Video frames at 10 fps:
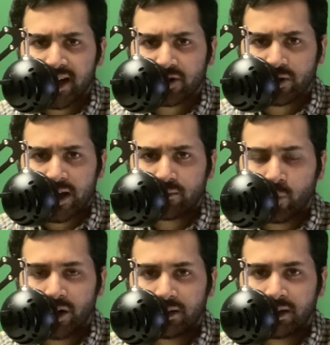I actually have
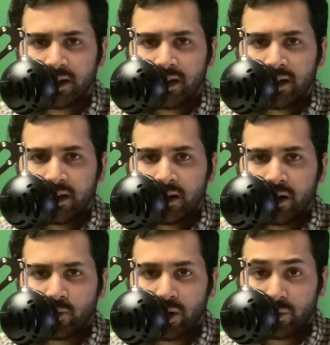one
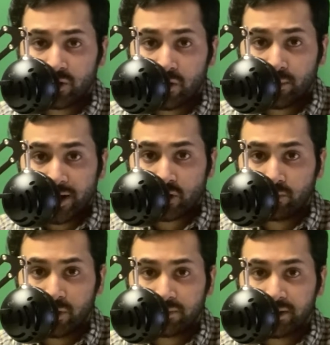other one which I'll mention
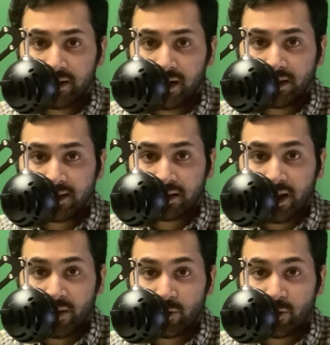briefly that I liked a lot,